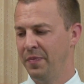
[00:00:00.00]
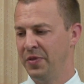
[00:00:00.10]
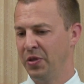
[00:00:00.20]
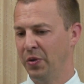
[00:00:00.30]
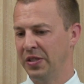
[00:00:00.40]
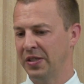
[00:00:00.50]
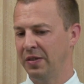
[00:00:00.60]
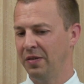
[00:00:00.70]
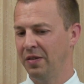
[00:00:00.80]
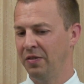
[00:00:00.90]
so it's
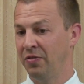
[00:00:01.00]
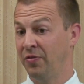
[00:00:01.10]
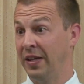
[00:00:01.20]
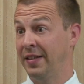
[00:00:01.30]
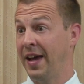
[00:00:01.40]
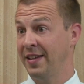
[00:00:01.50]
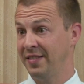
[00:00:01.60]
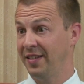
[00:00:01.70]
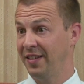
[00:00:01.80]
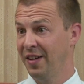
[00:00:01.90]
it's
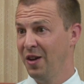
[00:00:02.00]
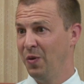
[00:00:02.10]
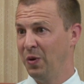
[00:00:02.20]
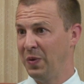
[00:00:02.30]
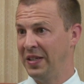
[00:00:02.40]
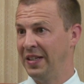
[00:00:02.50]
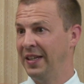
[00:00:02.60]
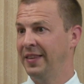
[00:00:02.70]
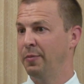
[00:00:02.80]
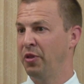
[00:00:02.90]
fantastic when we can
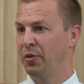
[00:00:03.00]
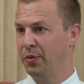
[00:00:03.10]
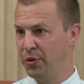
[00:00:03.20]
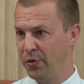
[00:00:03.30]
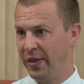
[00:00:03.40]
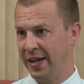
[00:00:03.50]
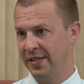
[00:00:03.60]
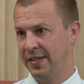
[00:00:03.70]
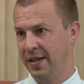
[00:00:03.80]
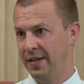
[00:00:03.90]
get them through that
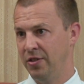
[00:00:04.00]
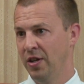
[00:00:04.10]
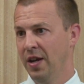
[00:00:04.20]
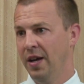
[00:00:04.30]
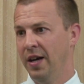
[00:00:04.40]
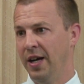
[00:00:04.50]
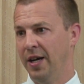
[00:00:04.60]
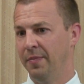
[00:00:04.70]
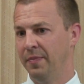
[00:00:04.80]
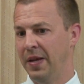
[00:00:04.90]
stage
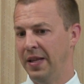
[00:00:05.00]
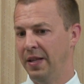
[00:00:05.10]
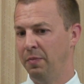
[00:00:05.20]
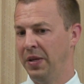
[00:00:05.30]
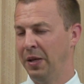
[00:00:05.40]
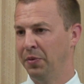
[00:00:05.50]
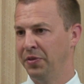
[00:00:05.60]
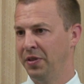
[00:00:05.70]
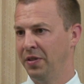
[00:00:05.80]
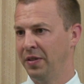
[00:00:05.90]
um, and then be able
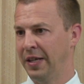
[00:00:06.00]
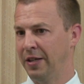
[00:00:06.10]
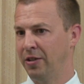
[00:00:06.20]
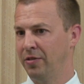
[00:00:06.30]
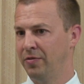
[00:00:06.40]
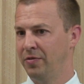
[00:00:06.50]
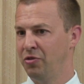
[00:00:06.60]
to kind of